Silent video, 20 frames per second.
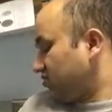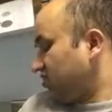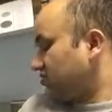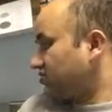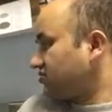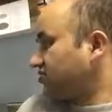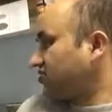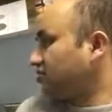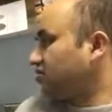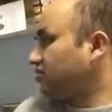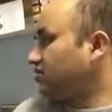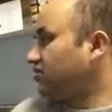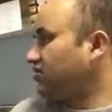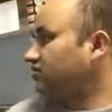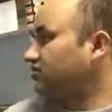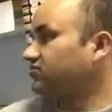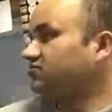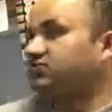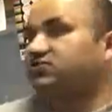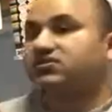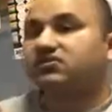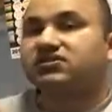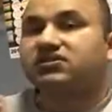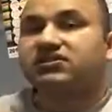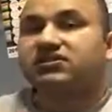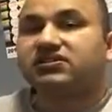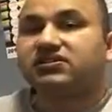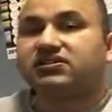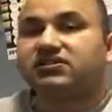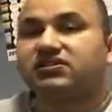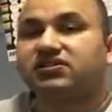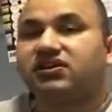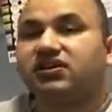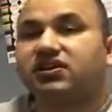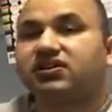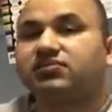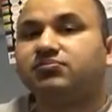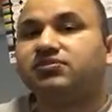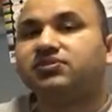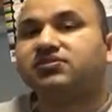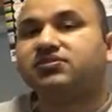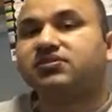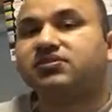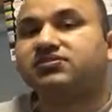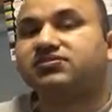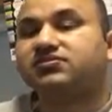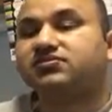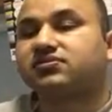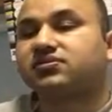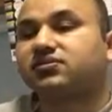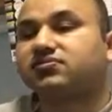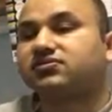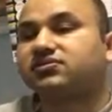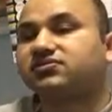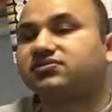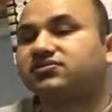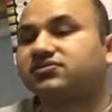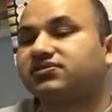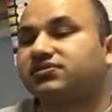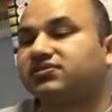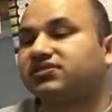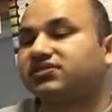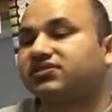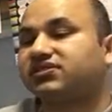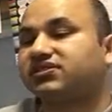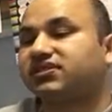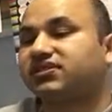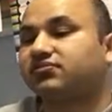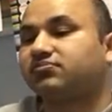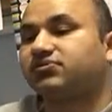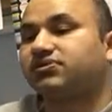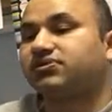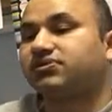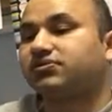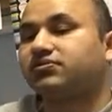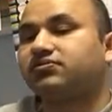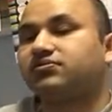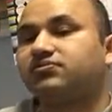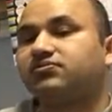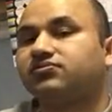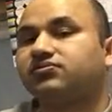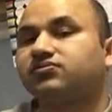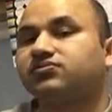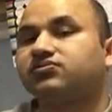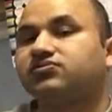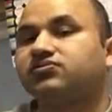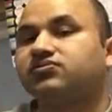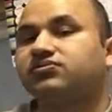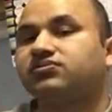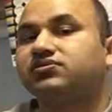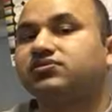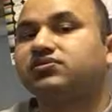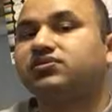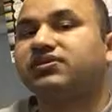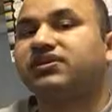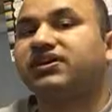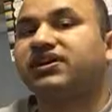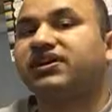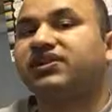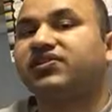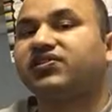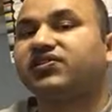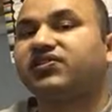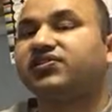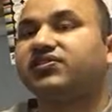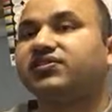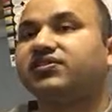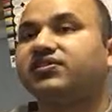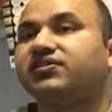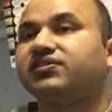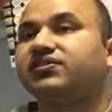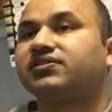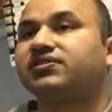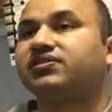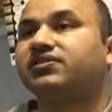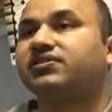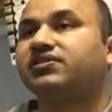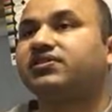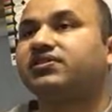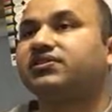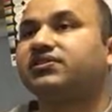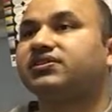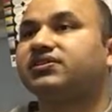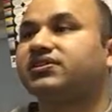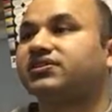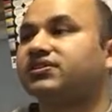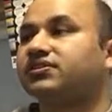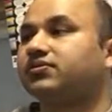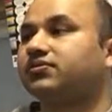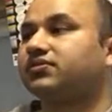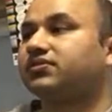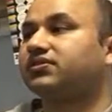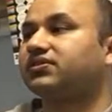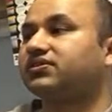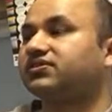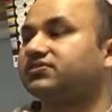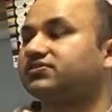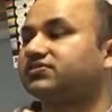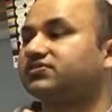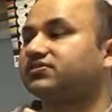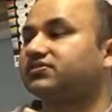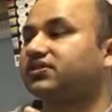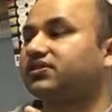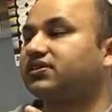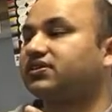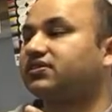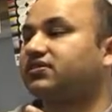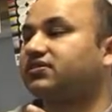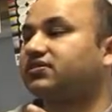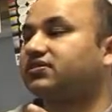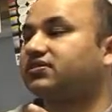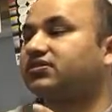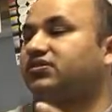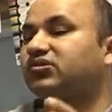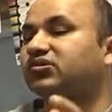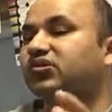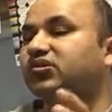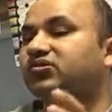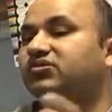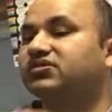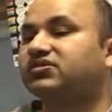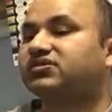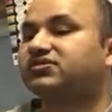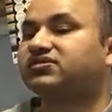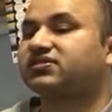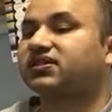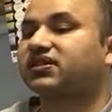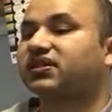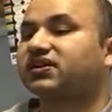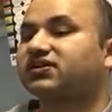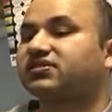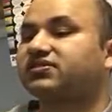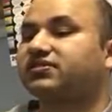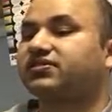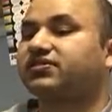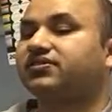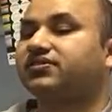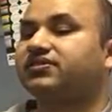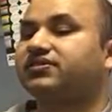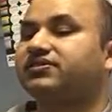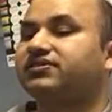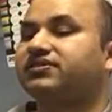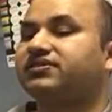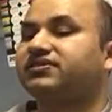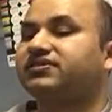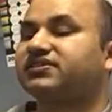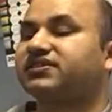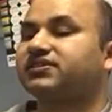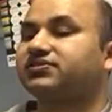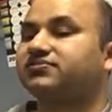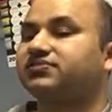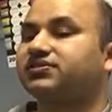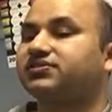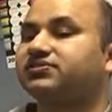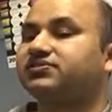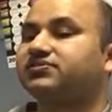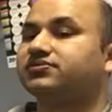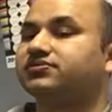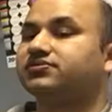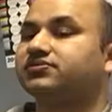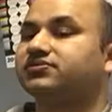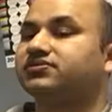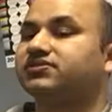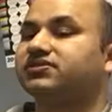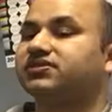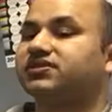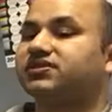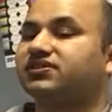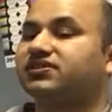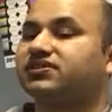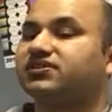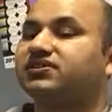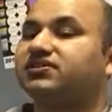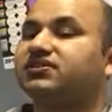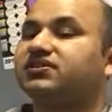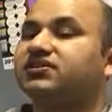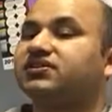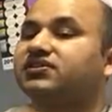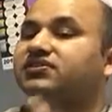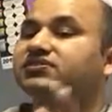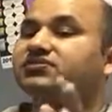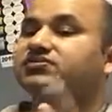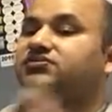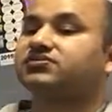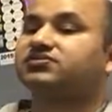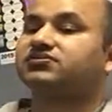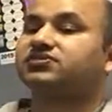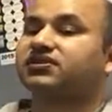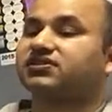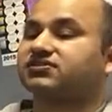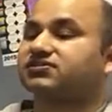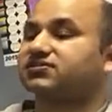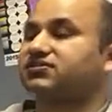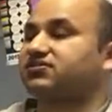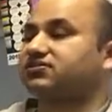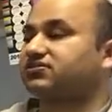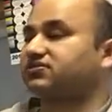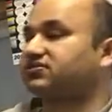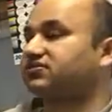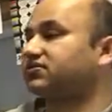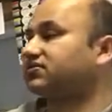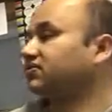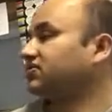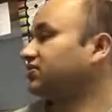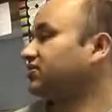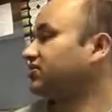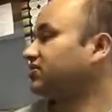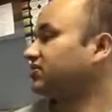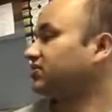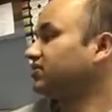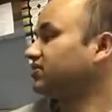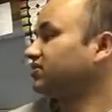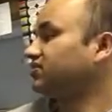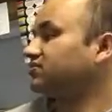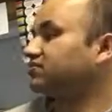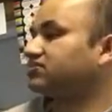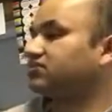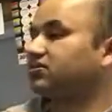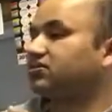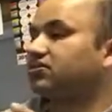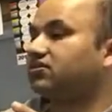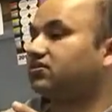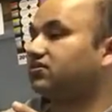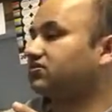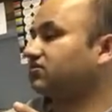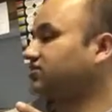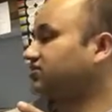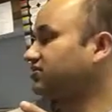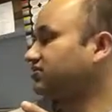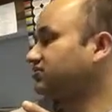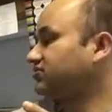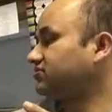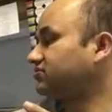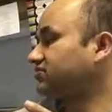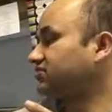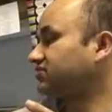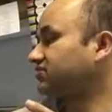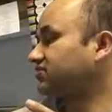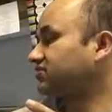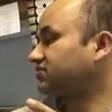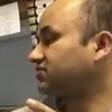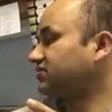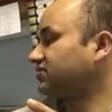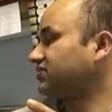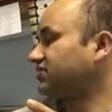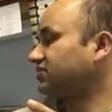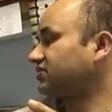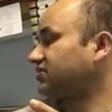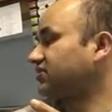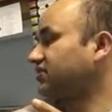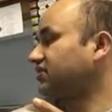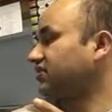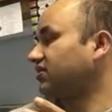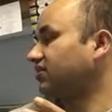So in immunohistochemistry can be used either in a cell grown in a slide, or it can be used in a tissue sections. So the tissue sections